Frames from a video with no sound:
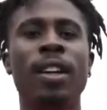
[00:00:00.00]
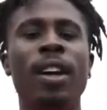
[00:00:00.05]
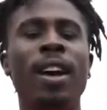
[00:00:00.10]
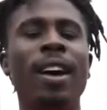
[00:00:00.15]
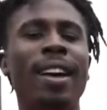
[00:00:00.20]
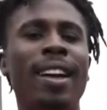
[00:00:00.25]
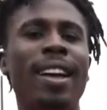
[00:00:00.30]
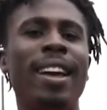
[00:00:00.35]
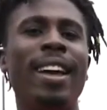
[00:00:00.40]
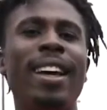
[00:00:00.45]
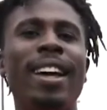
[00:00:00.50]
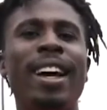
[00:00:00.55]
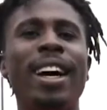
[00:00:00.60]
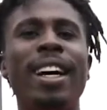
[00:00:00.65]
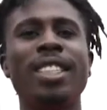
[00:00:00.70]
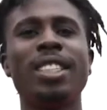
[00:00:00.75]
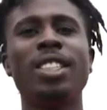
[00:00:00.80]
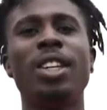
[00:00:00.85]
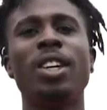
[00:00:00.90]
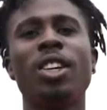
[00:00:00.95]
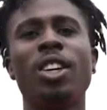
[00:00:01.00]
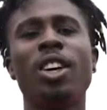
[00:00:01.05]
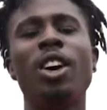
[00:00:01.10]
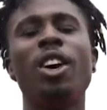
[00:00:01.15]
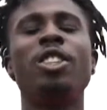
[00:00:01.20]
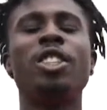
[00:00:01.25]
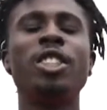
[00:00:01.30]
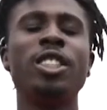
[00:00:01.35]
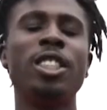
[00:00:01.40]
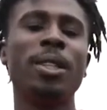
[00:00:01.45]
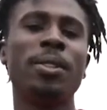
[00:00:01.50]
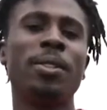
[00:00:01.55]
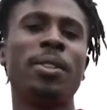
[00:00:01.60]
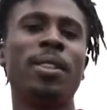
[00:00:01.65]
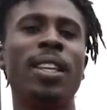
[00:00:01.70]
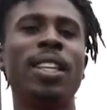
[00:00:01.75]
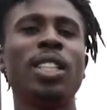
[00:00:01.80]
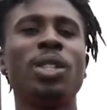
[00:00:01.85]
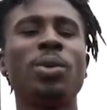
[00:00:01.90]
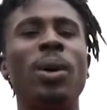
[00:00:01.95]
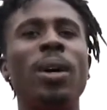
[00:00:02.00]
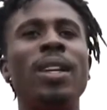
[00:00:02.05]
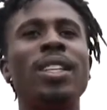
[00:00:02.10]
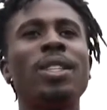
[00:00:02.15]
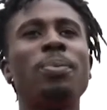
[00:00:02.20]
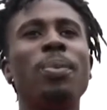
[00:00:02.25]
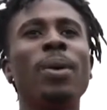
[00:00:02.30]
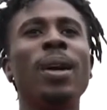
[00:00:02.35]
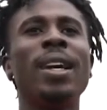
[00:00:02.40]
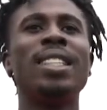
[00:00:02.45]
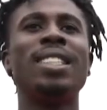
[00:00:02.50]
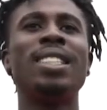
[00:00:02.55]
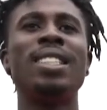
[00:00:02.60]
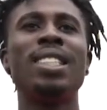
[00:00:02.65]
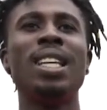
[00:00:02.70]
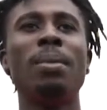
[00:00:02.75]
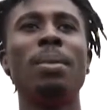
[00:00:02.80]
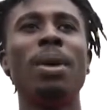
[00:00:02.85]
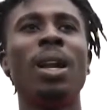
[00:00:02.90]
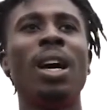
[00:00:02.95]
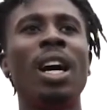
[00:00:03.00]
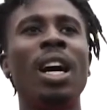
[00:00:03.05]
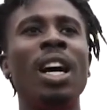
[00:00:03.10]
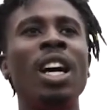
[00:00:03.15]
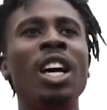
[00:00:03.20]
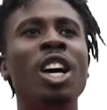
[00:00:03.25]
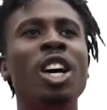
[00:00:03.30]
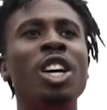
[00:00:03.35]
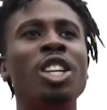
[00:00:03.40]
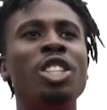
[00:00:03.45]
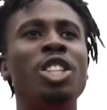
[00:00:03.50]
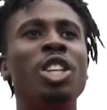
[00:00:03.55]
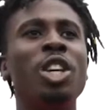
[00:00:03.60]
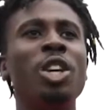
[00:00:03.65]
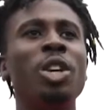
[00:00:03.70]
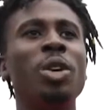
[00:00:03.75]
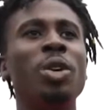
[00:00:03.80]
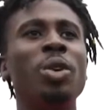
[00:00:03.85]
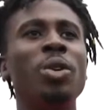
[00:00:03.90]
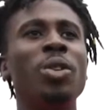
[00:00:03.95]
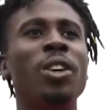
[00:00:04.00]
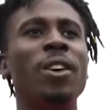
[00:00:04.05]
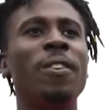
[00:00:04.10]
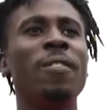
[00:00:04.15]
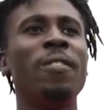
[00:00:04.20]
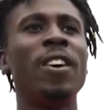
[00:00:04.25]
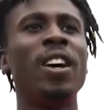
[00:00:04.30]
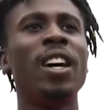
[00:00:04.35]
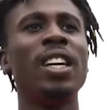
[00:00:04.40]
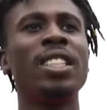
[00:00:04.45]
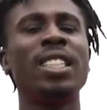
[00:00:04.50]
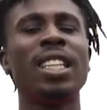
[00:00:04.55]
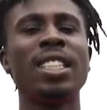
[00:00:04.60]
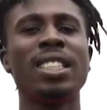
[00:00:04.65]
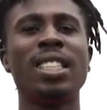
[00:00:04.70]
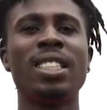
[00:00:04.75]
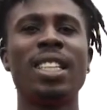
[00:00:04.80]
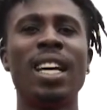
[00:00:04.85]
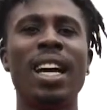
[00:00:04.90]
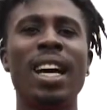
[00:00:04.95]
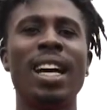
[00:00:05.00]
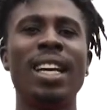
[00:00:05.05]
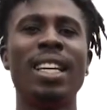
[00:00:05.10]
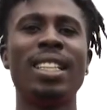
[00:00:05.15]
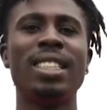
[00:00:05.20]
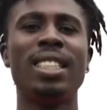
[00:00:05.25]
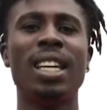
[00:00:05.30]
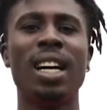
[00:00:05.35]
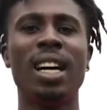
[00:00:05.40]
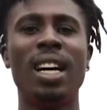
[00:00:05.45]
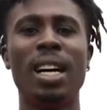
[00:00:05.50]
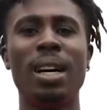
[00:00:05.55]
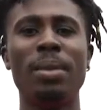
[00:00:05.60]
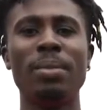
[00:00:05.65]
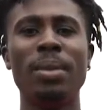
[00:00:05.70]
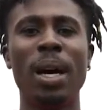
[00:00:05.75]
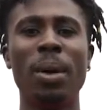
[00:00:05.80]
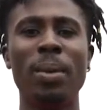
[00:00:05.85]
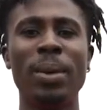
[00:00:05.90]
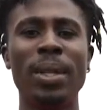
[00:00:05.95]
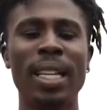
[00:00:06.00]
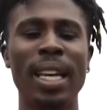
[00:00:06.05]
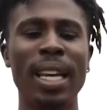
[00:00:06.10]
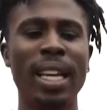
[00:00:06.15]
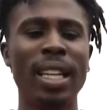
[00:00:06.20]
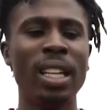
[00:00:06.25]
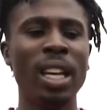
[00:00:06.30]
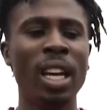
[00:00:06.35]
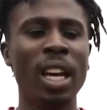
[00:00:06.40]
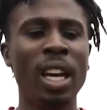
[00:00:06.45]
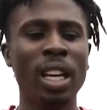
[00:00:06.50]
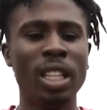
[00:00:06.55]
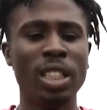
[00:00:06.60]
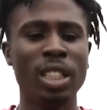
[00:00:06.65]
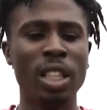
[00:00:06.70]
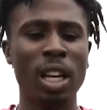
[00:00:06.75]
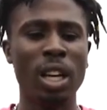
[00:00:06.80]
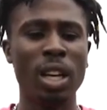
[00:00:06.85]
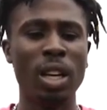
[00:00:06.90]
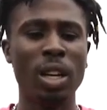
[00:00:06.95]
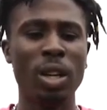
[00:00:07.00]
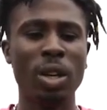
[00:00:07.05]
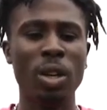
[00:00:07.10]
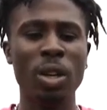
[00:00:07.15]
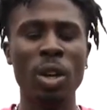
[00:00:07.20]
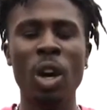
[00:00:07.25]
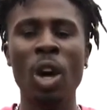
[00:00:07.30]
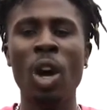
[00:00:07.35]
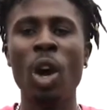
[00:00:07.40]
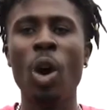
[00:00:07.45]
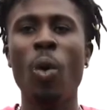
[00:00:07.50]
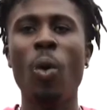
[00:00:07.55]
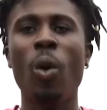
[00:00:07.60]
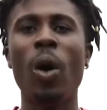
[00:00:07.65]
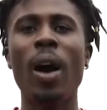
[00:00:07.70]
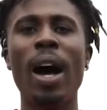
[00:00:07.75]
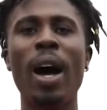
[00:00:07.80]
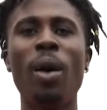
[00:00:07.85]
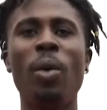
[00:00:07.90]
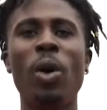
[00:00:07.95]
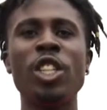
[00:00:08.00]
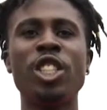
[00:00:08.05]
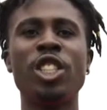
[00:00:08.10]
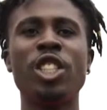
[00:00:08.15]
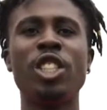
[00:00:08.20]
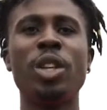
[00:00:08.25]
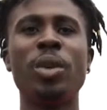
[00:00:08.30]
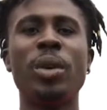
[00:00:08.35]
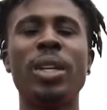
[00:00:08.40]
Okay guys, so the coaching tips for this one is pretty similar to the first exercise that we did. So what I want you to do